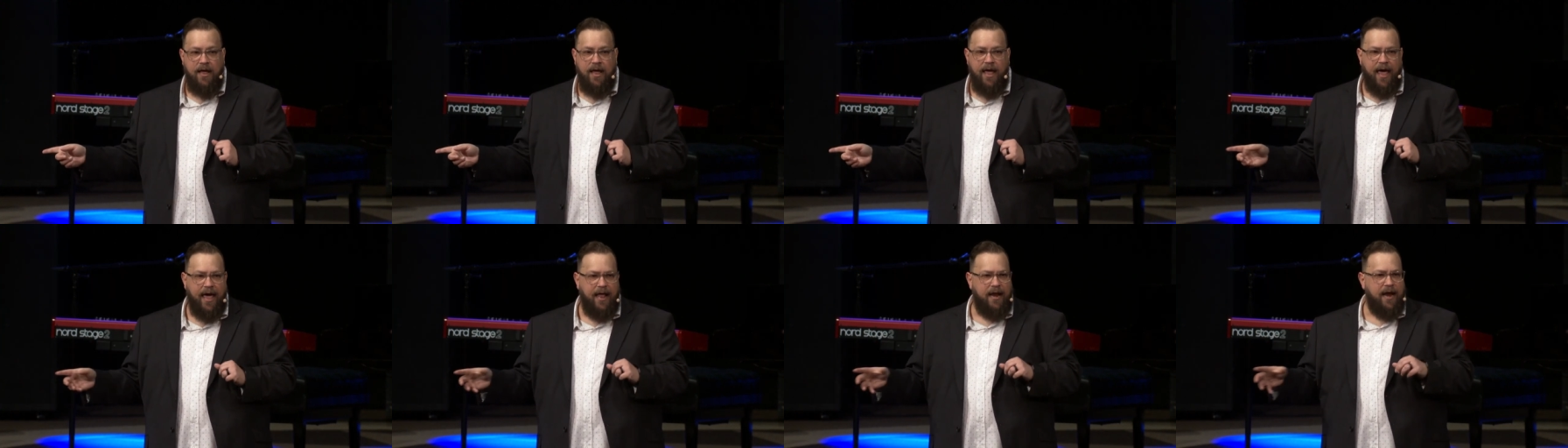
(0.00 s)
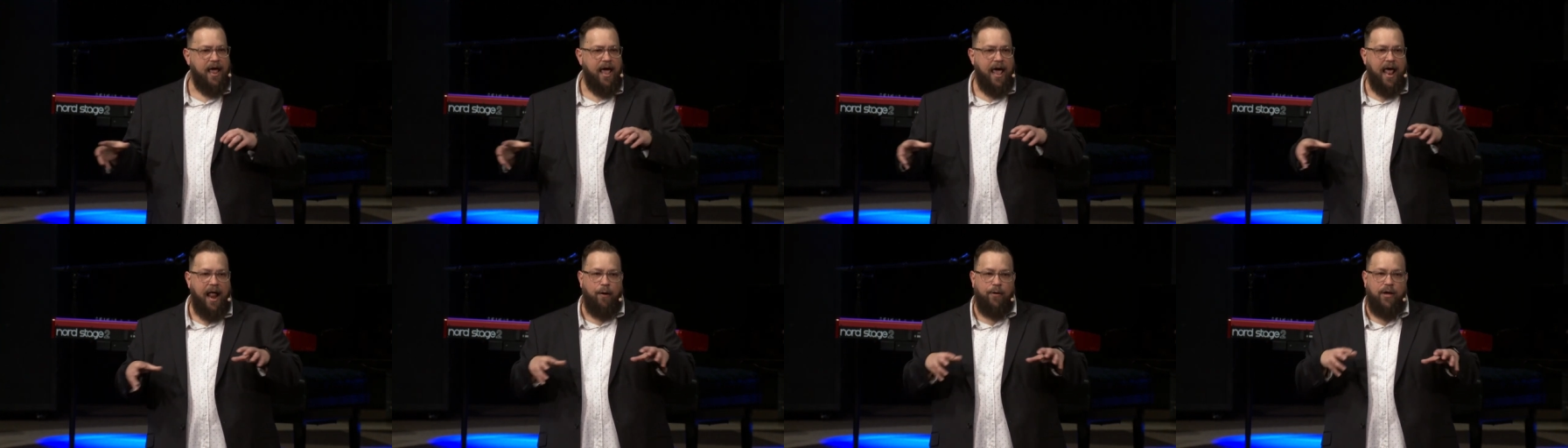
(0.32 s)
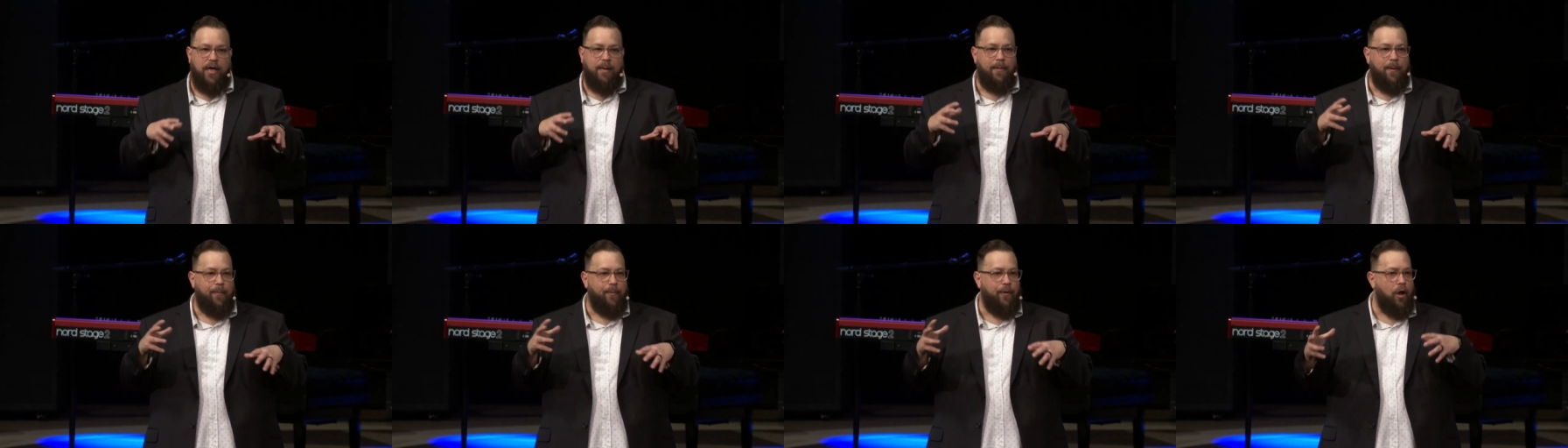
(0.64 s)
And, I would
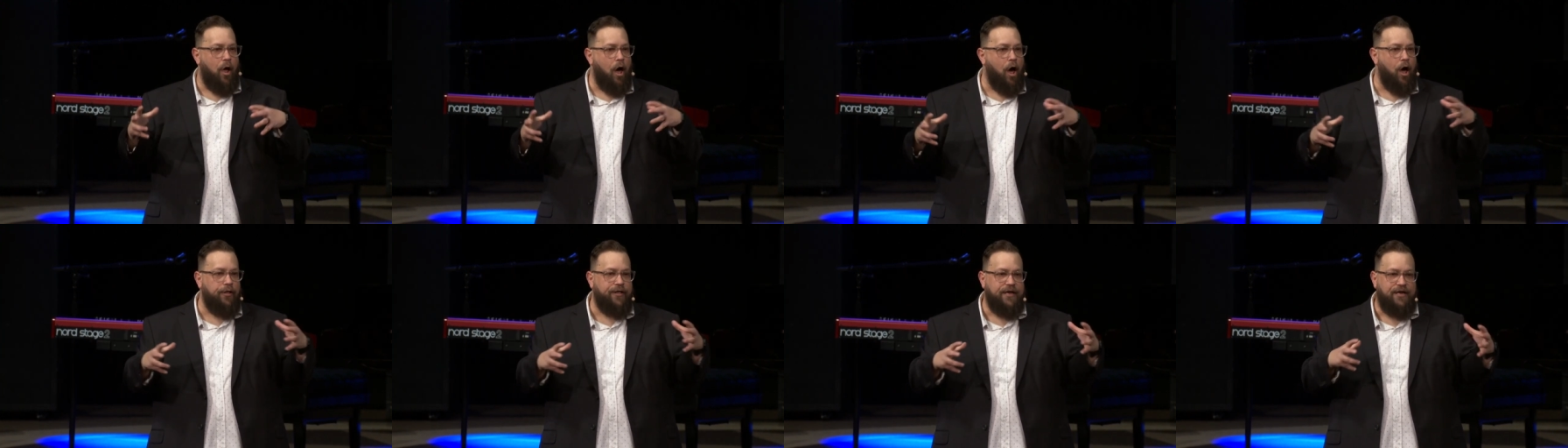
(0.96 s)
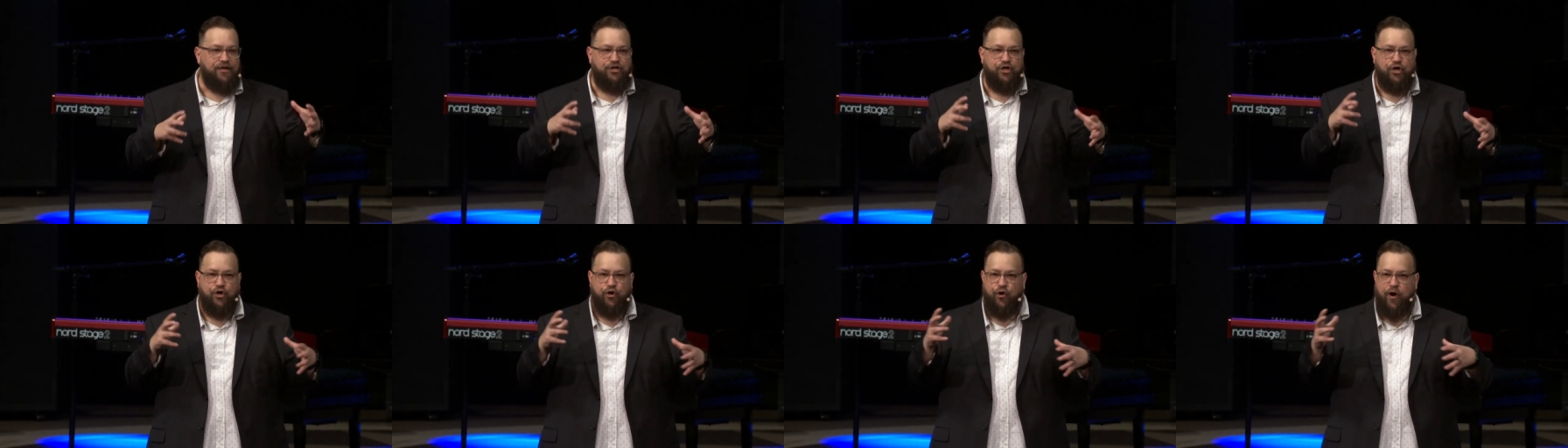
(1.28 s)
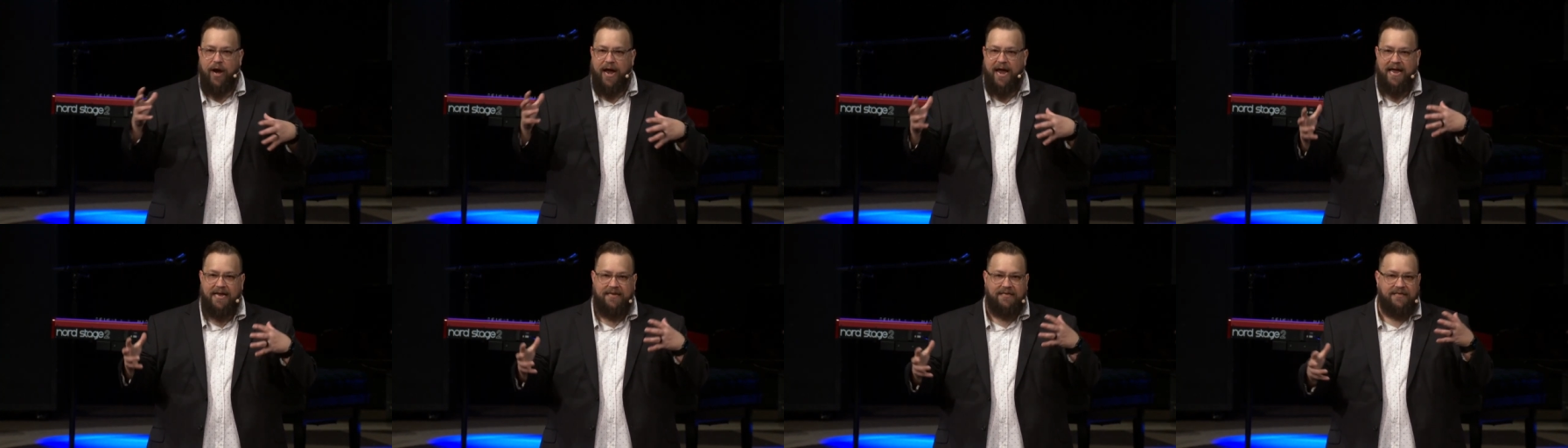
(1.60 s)
come up with all these
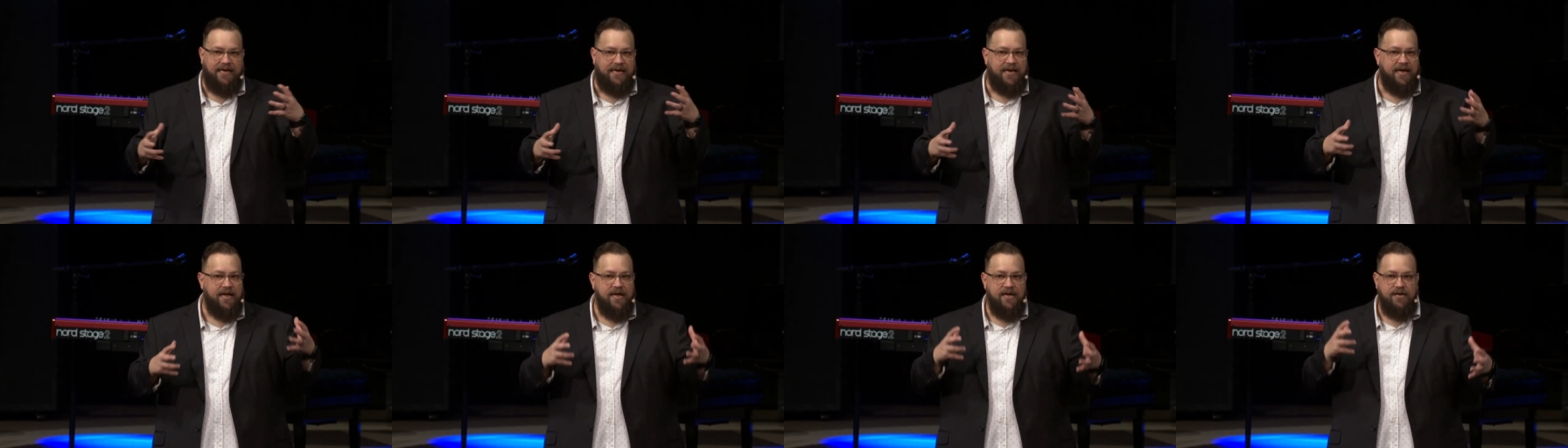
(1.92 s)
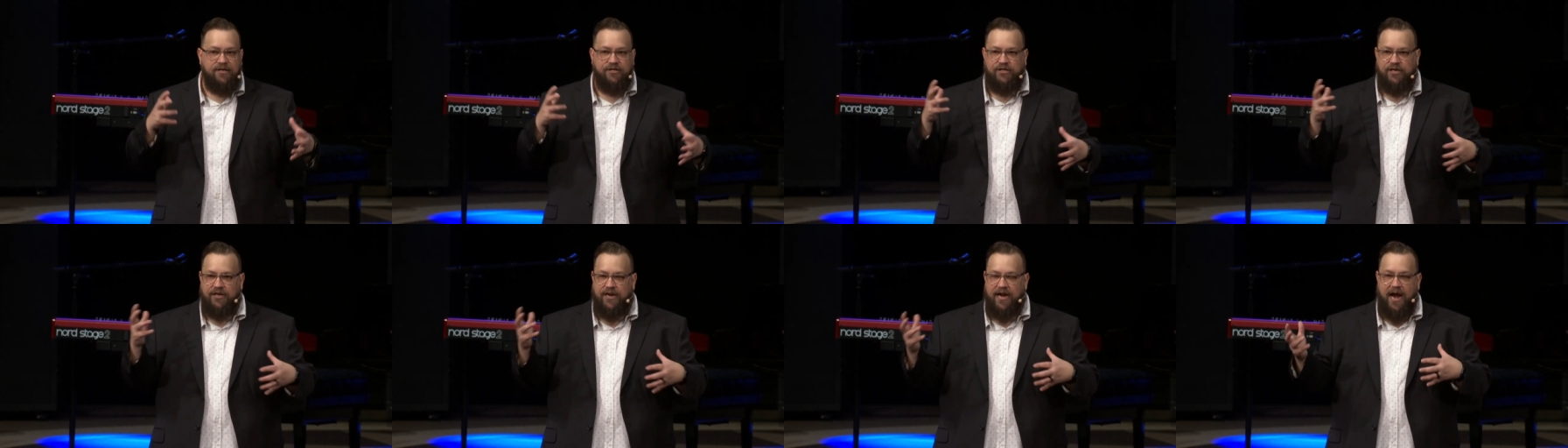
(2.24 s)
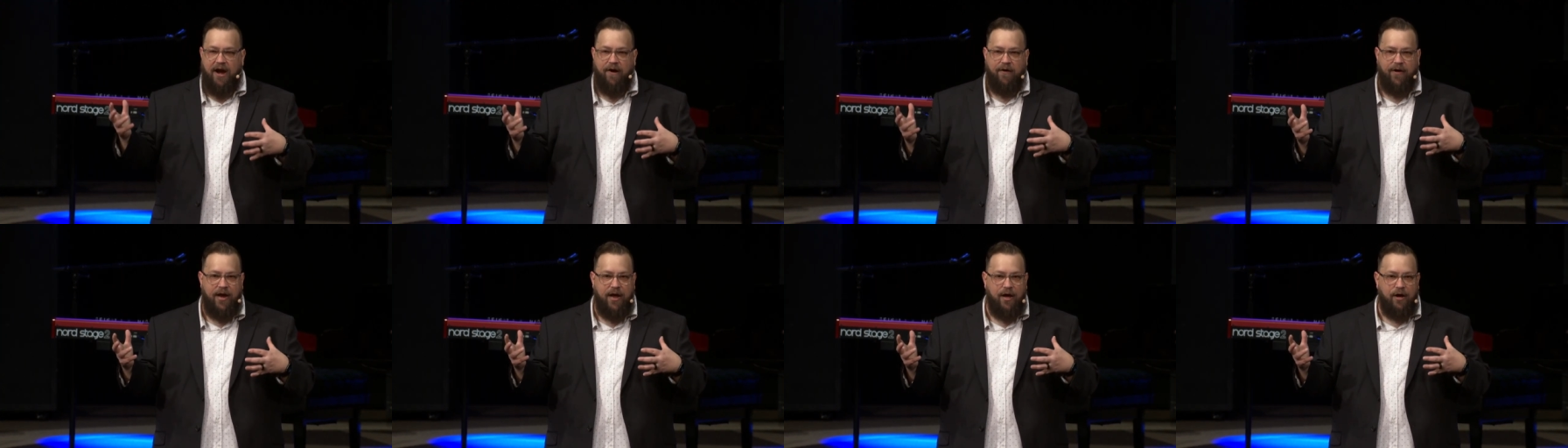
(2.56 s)
crazy
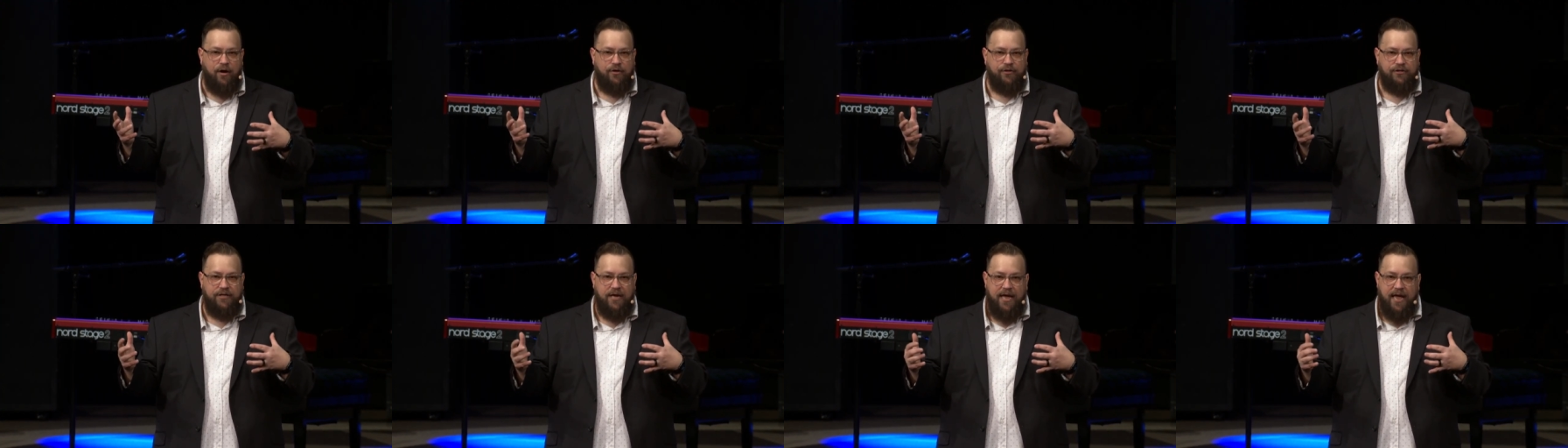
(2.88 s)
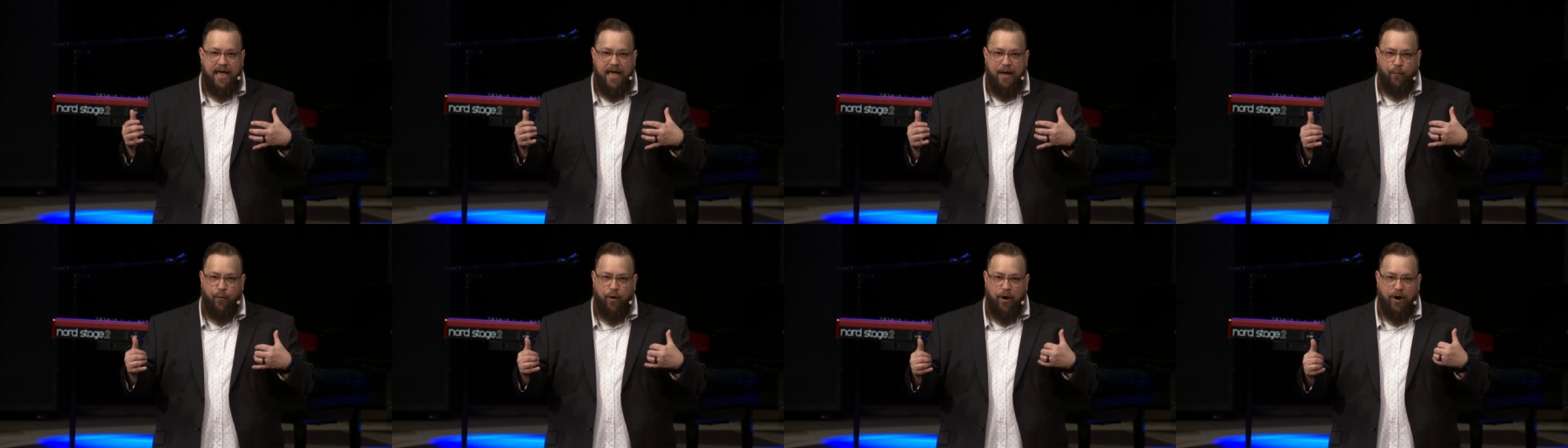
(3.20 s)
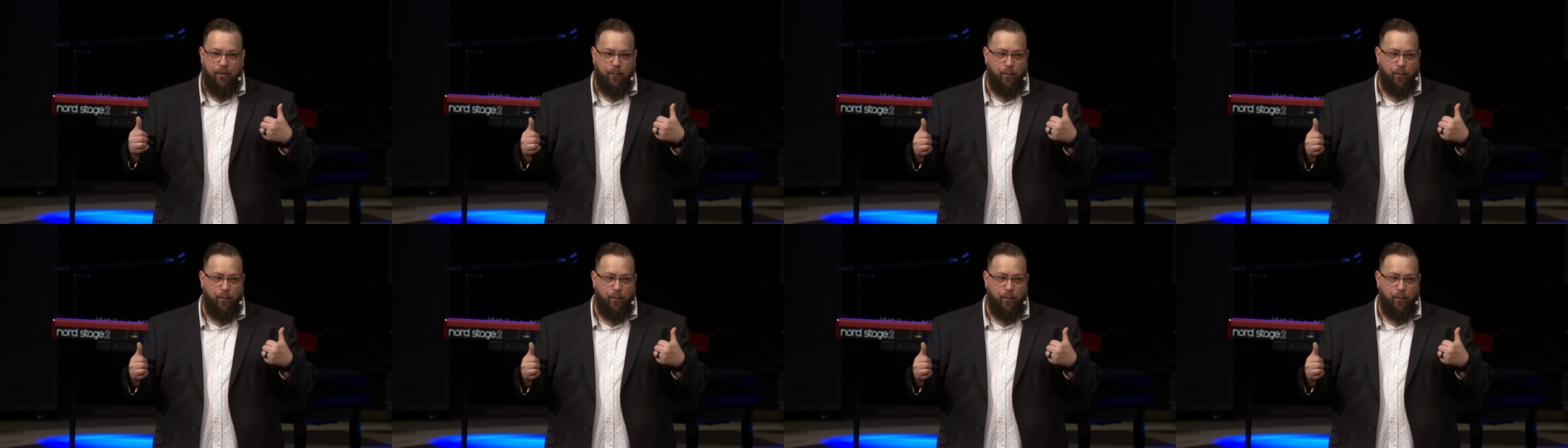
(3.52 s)
scenarios where,